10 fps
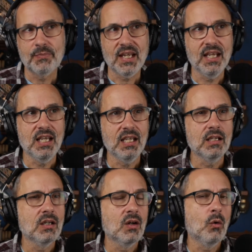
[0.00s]

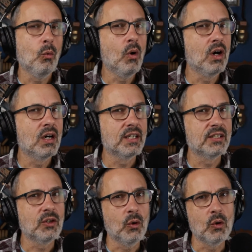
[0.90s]
a
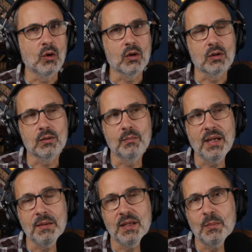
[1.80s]
one or
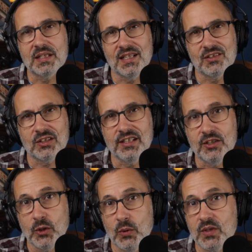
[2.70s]
maybe potentially
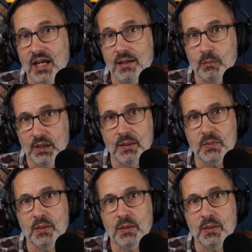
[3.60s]
two-time blip,